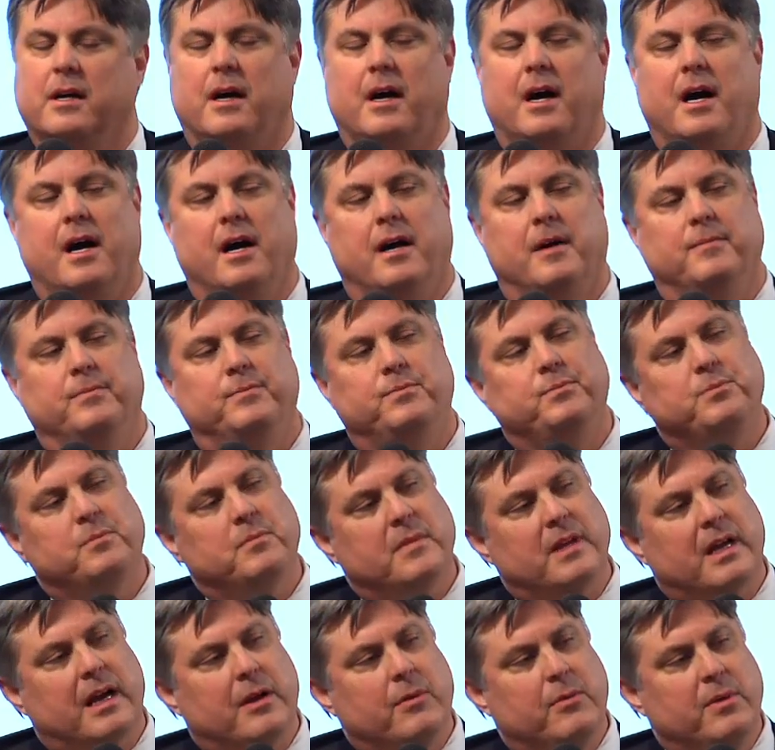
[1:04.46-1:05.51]
Um,
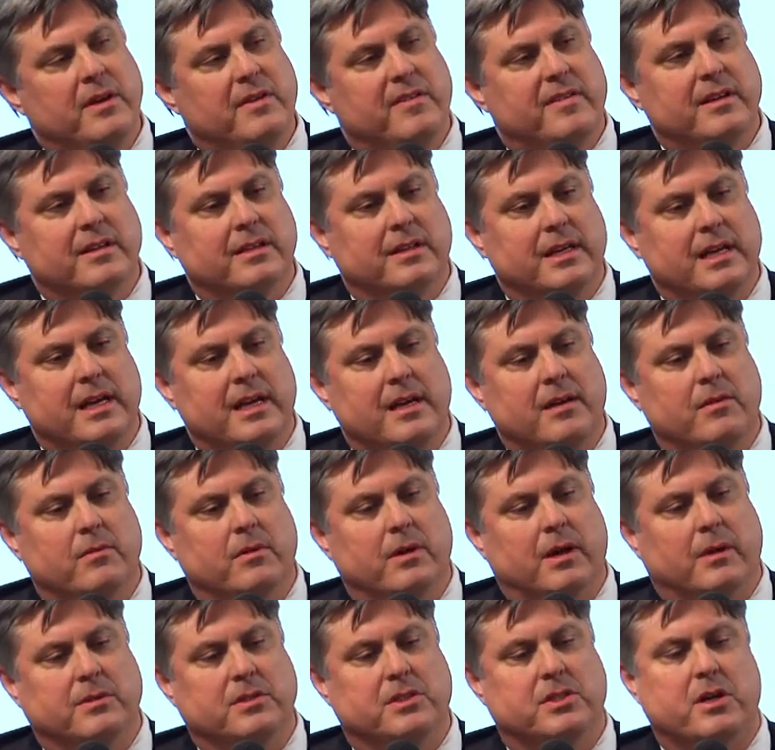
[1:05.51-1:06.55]
I recently,
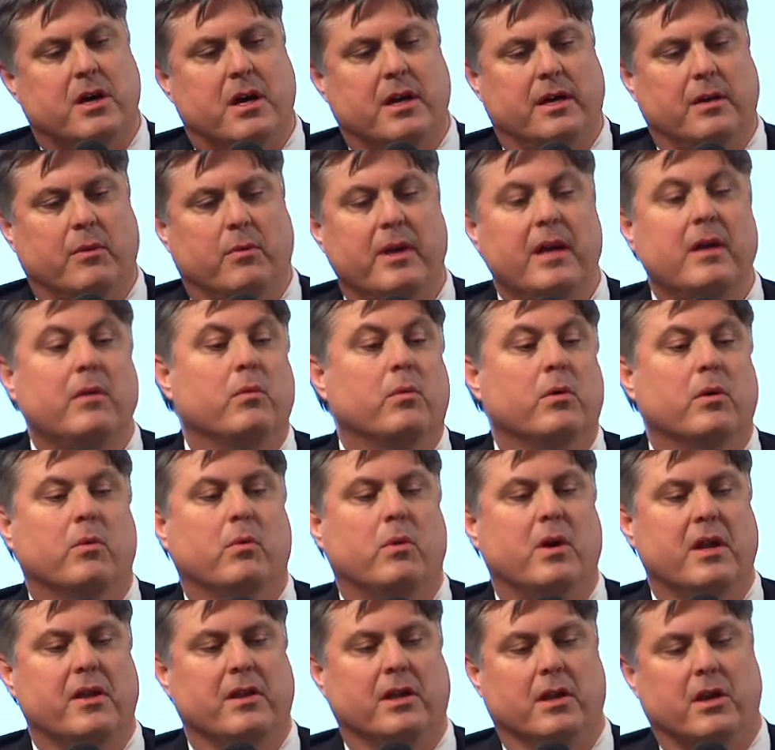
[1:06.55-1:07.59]
I was talking, we were
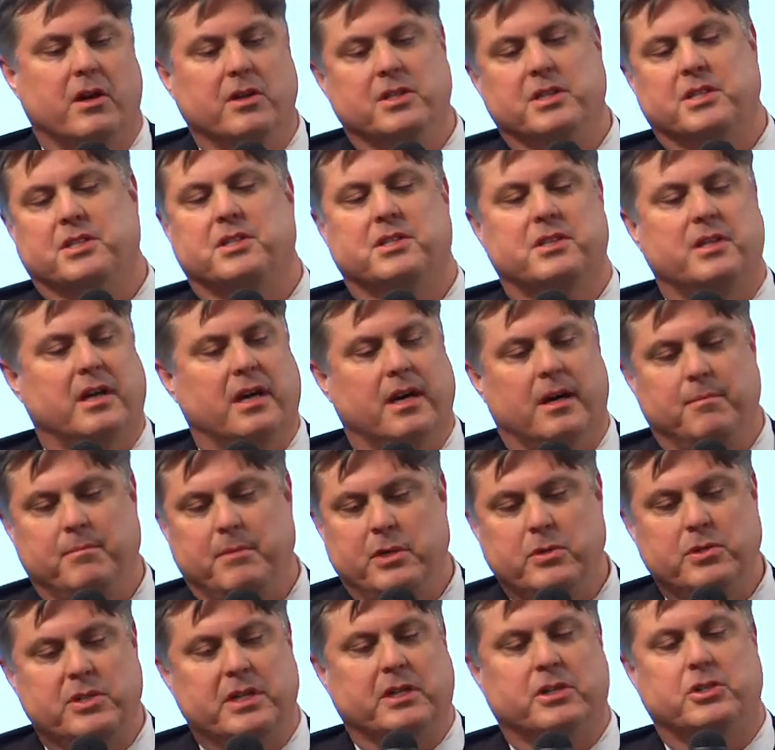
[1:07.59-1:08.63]
one of the largest uh,
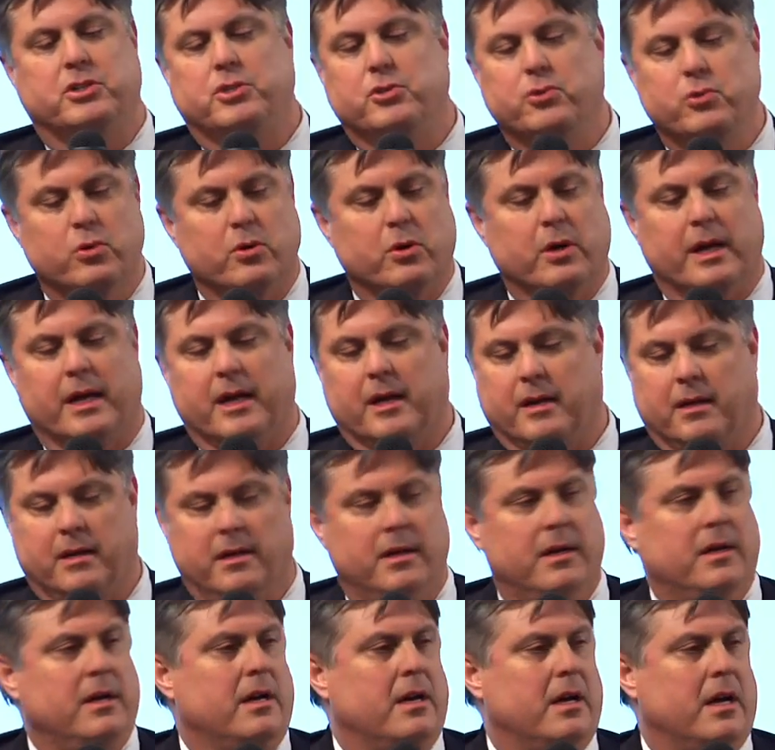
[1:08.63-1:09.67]
music touring
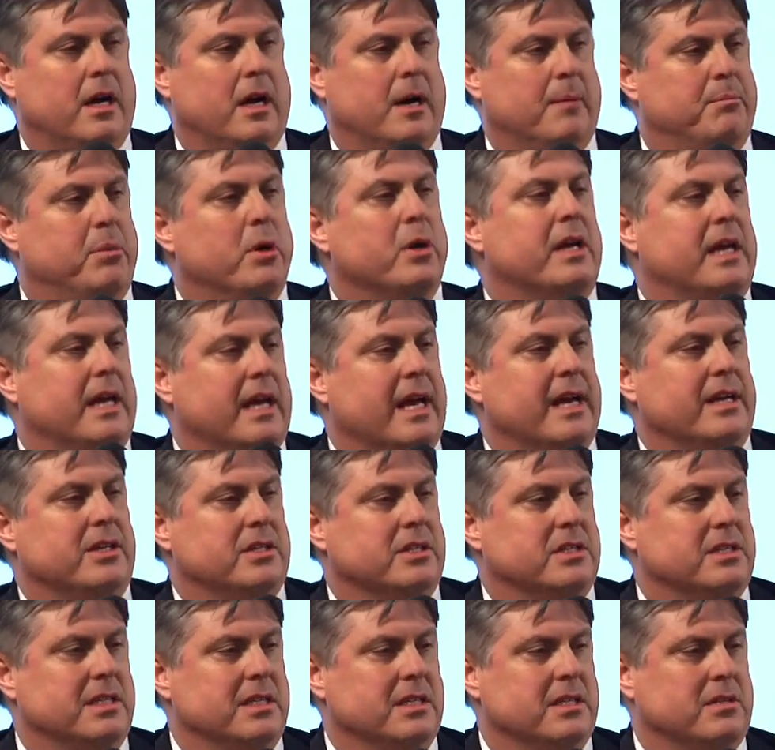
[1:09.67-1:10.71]
uh, booking
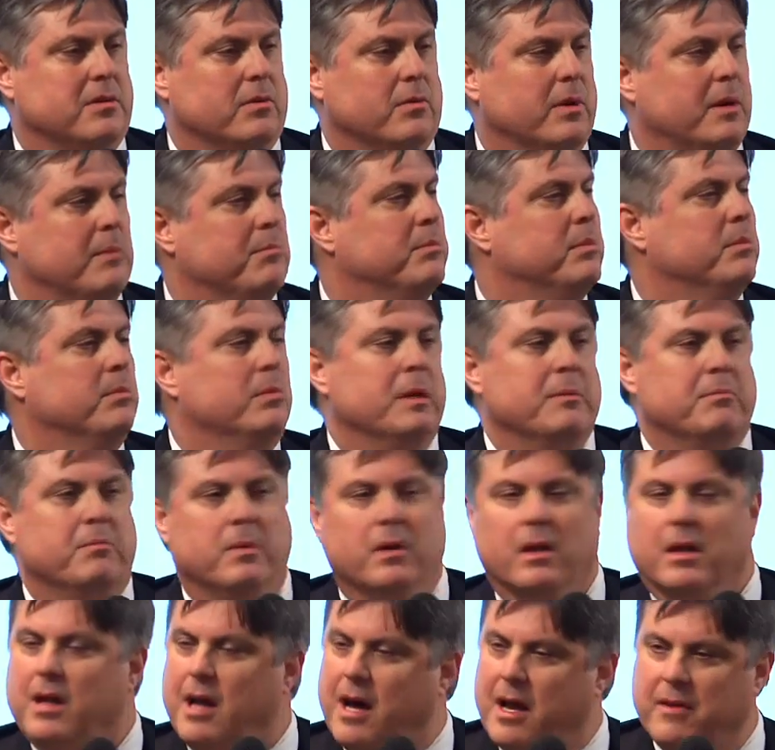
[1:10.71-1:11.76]
agencies. We, we,
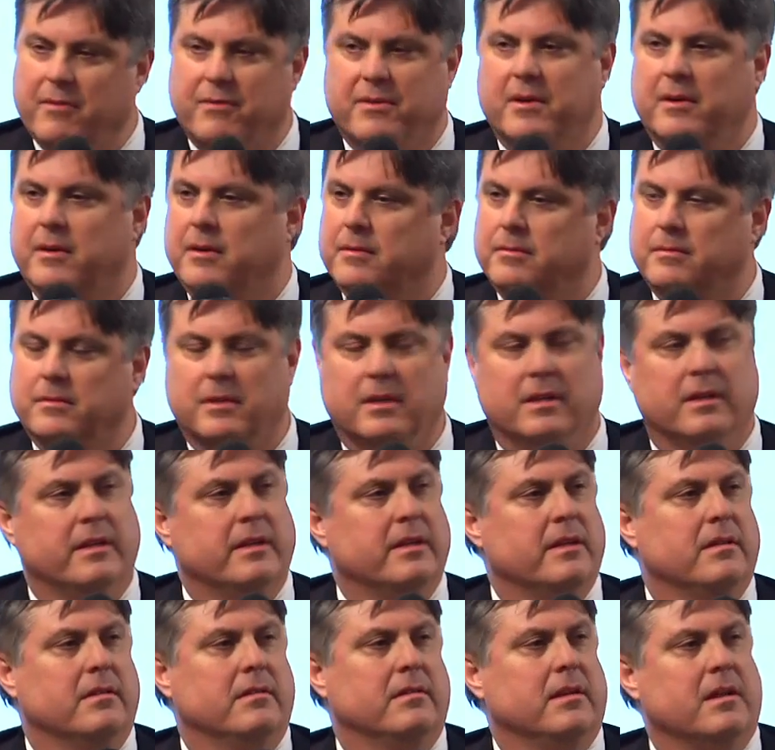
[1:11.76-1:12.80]
a lot of the,
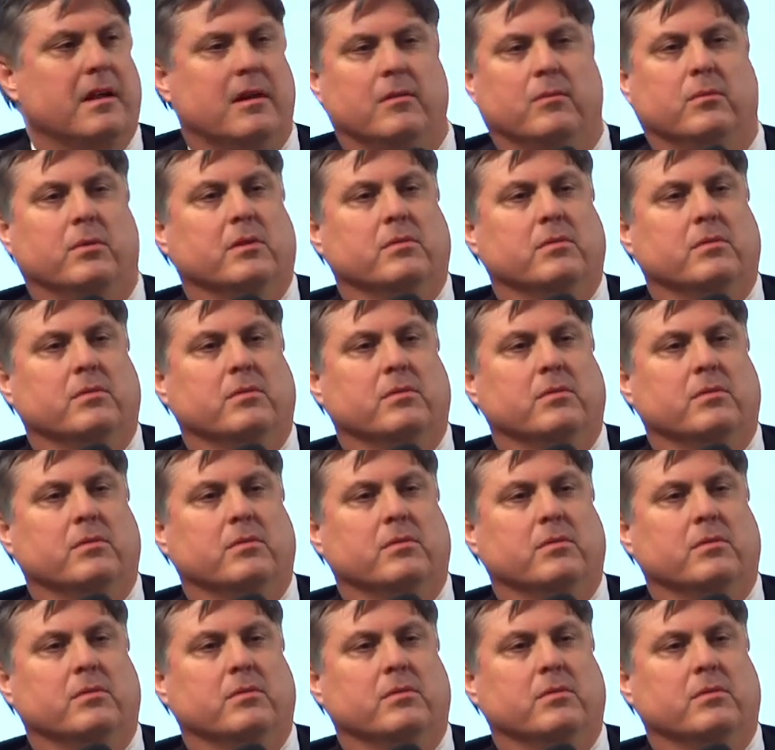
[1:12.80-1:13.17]
you know,